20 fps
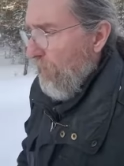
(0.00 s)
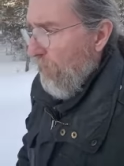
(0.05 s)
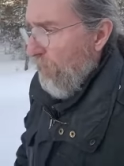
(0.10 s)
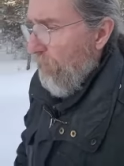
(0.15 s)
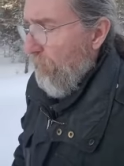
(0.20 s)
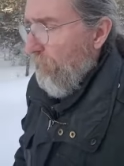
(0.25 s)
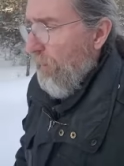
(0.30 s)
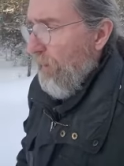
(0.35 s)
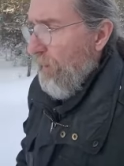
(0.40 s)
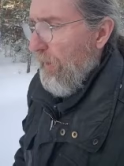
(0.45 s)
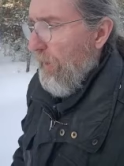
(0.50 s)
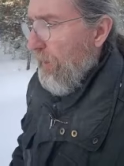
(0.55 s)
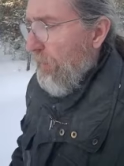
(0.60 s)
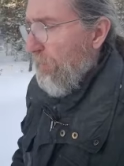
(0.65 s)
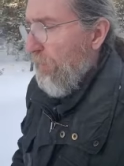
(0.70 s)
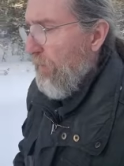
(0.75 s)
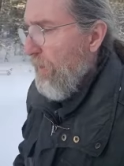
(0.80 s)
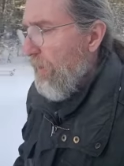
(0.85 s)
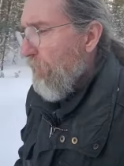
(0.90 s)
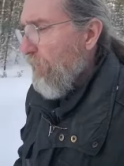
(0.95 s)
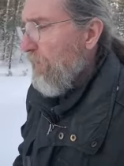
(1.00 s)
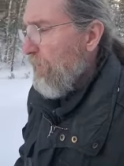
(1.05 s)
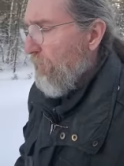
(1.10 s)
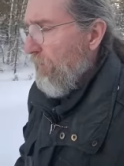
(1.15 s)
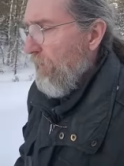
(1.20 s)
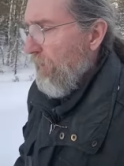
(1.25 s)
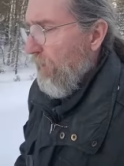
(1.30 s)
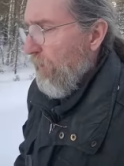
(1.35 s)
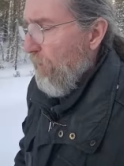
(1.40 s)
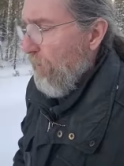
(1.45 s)
of my previous
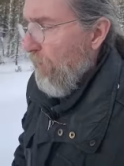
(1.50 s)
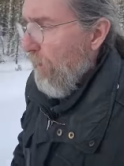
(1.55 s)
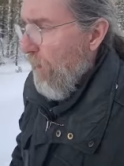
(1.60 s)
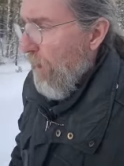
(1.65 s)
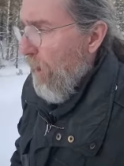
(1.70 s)
video